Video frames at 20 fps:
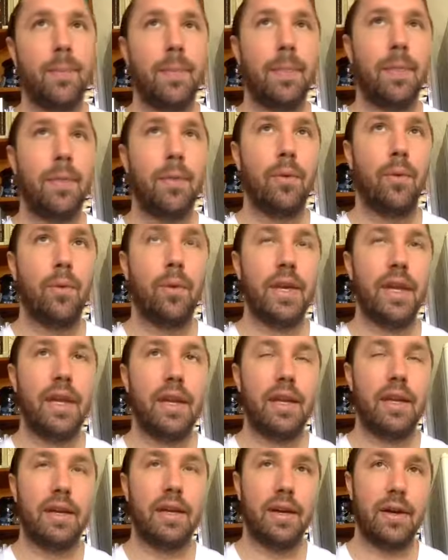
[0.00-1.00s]

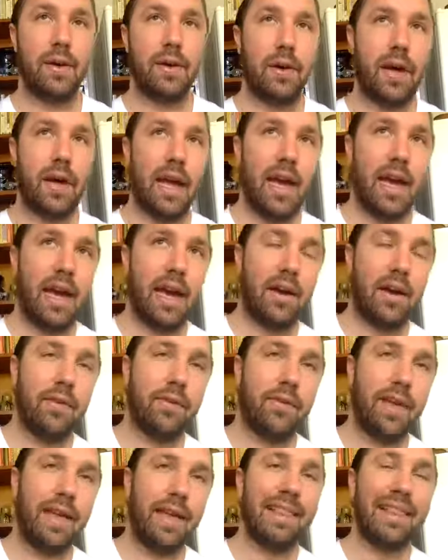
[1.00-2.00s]
We
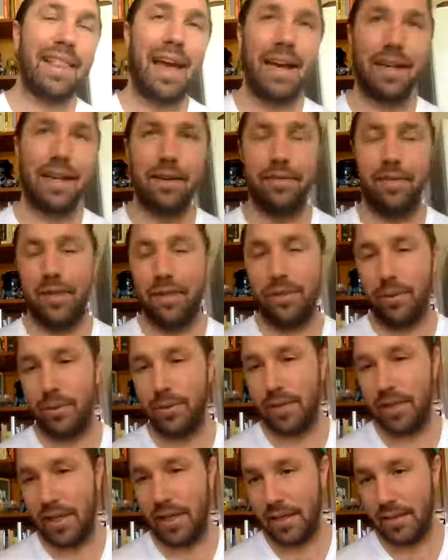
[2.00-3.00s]
have a lack of
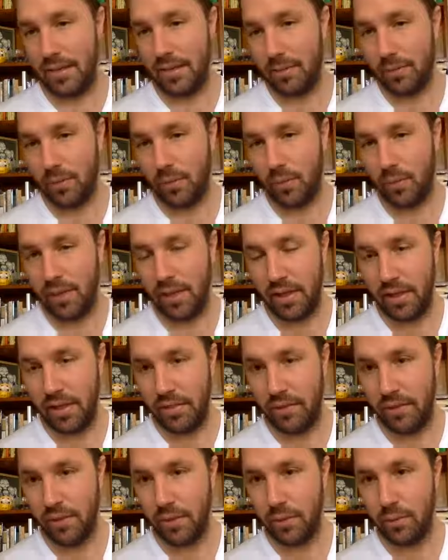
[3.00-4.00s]
enthusiasm with the
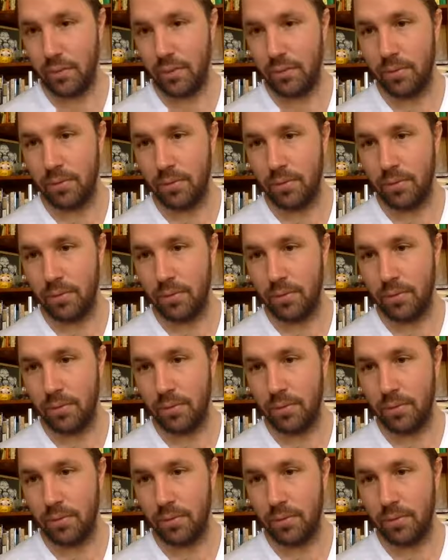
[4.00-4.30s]
individual.